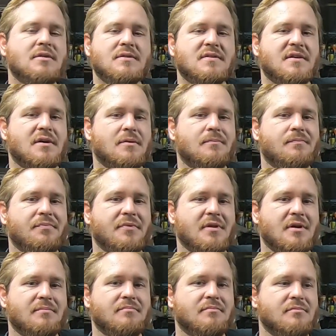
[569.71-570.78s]
So
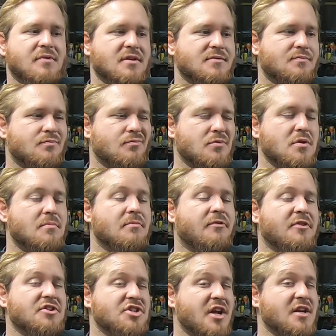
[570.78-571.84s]
there's room
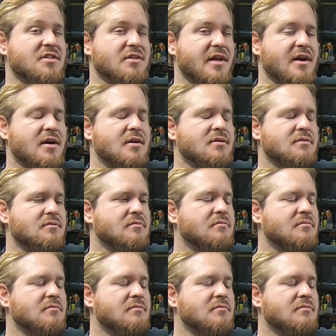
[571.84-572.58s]
for change later,